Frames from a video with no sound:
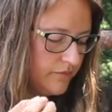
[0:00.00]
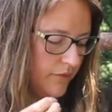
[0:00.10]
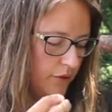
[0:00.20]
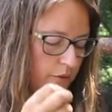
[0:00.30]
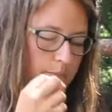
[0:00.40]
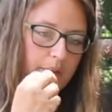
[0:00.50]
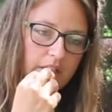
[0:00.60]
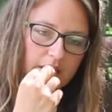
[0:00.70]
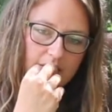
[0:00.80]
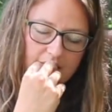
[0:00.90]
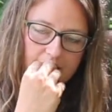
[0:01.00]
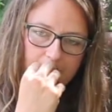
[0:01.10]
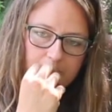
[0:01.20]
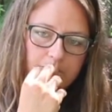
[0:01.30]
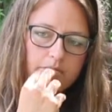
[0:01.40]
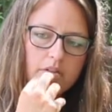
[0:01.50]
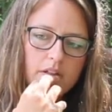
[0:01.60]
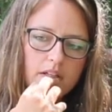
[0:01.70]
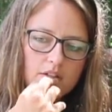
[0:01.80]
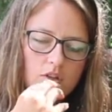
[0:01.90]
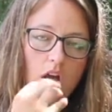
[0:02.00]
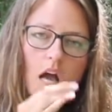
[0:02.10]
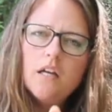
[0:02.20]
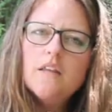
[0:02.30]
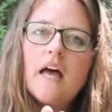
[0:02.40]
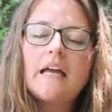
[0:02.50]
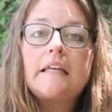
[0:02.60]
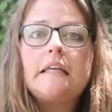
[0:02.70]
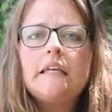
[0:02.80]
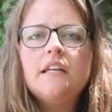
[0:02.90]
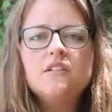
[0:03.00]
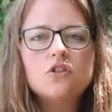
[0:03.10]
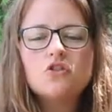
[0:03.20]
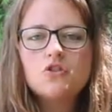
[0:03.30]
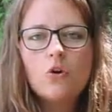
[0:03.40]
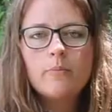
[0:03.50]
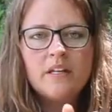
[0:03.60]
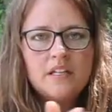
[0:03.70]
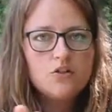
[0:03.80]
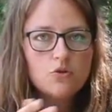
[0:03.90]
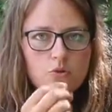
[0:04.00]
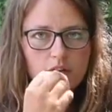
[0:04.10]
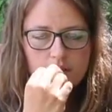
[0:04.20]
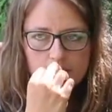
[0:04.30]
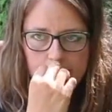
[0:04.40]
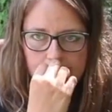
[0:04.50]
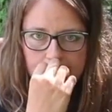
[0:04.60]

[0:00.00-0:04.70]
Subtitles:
vulnerability is kind of that key to so many doors.